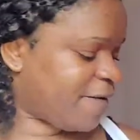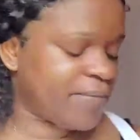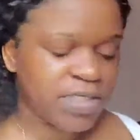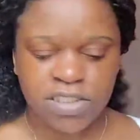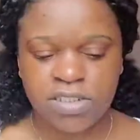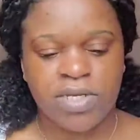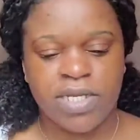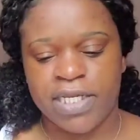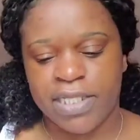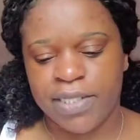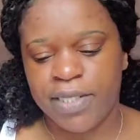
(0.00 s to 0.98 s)
Let me see if I'm
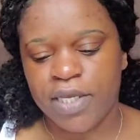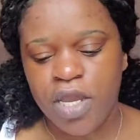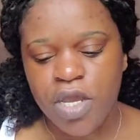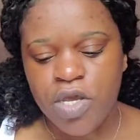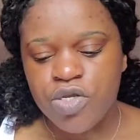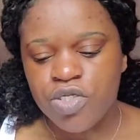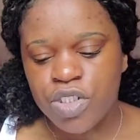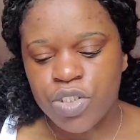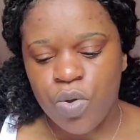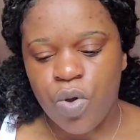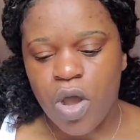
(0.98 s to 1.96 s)
missing out anything.
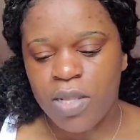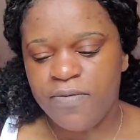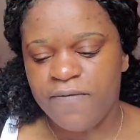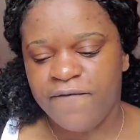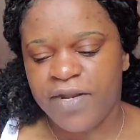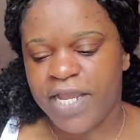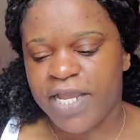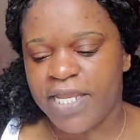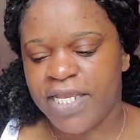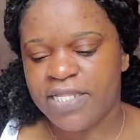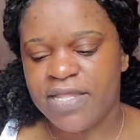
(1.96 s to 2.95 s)
So on the
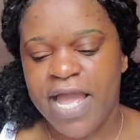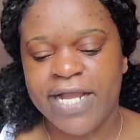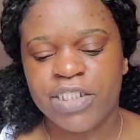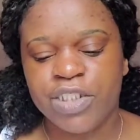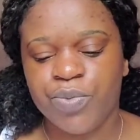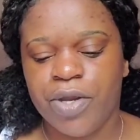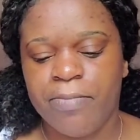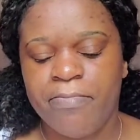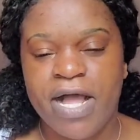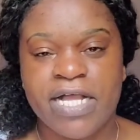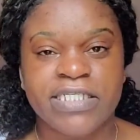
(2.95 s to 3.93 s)
flight, yes, I
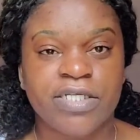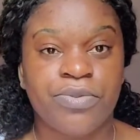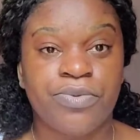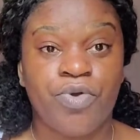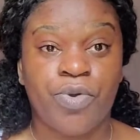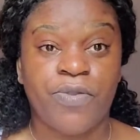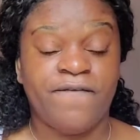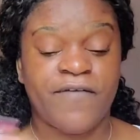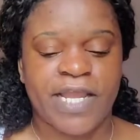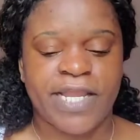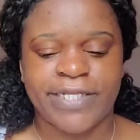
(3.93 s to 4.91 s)
had to wear a mask
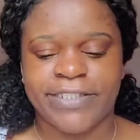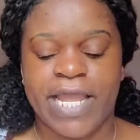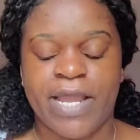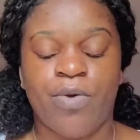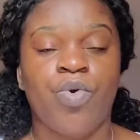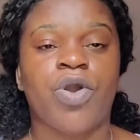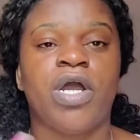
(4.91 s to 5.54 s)
throughout the flight.